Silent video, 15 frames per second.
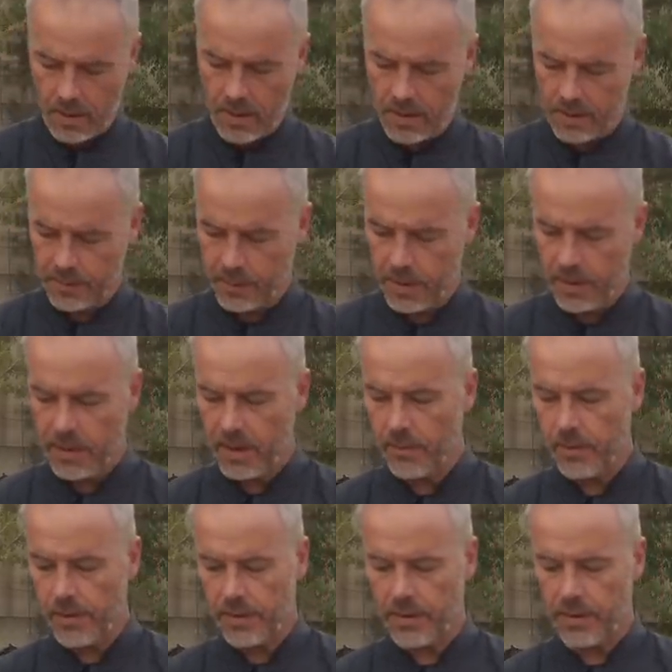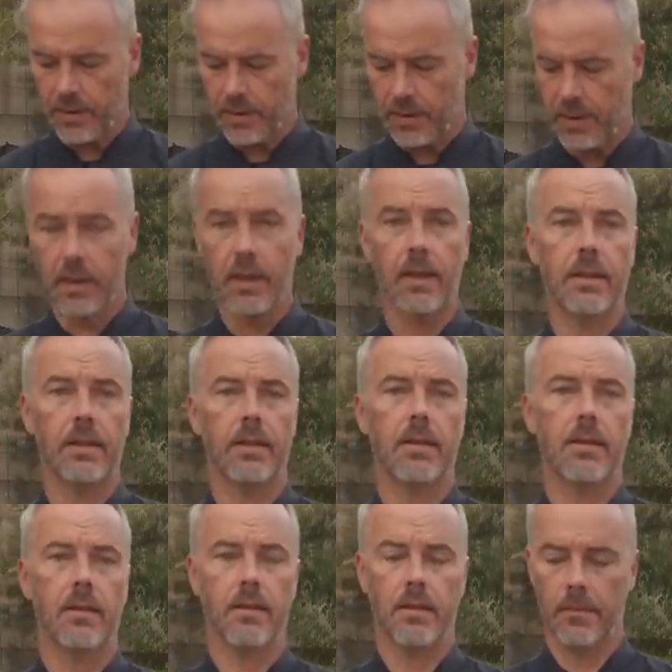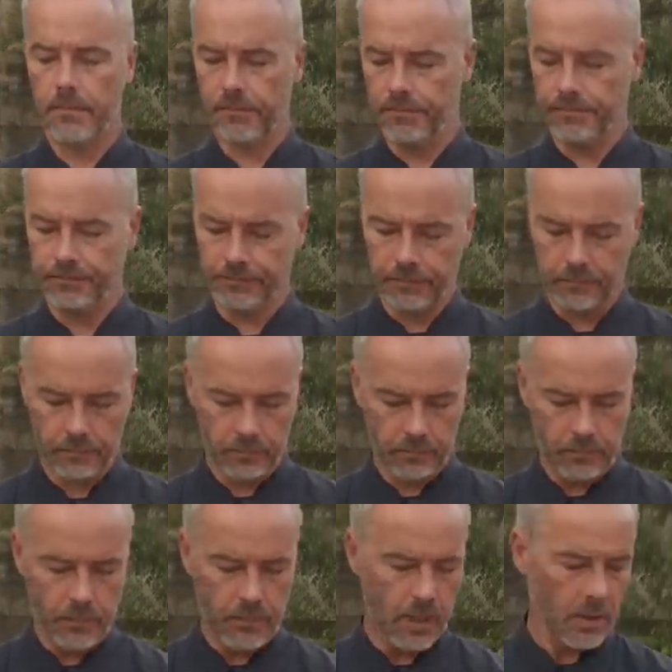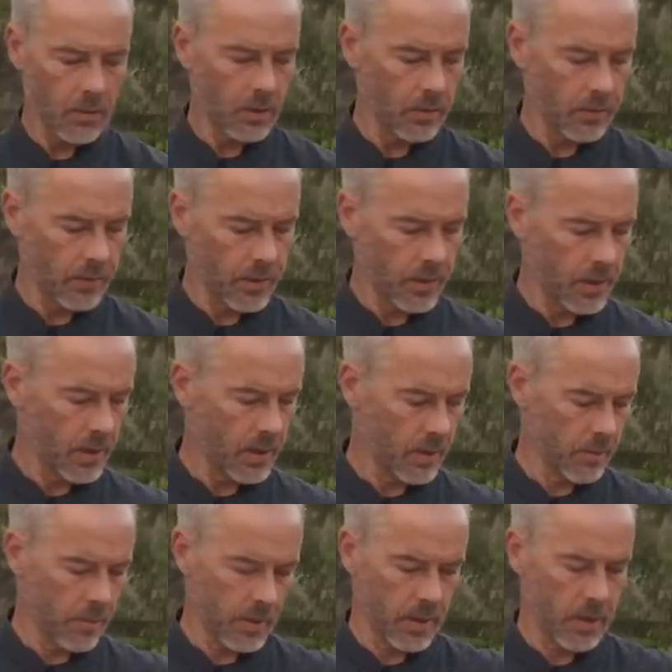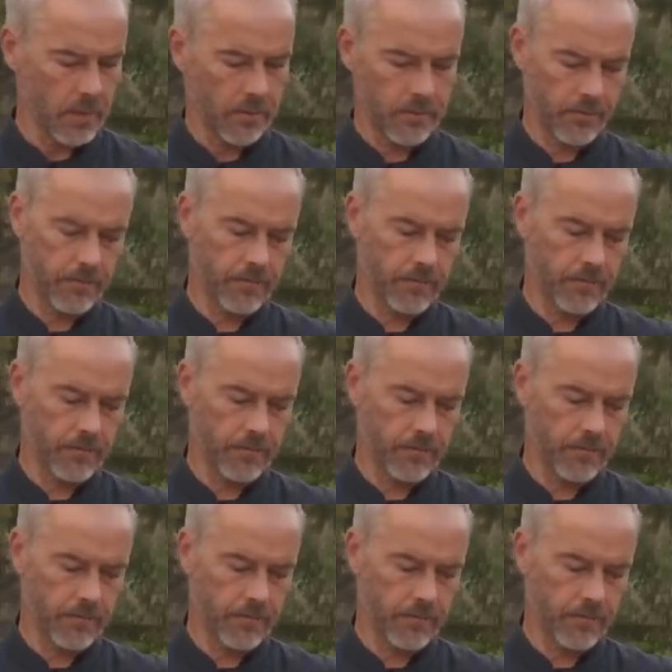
Espen Lee will start a Kickstarter crowdfunding campaign.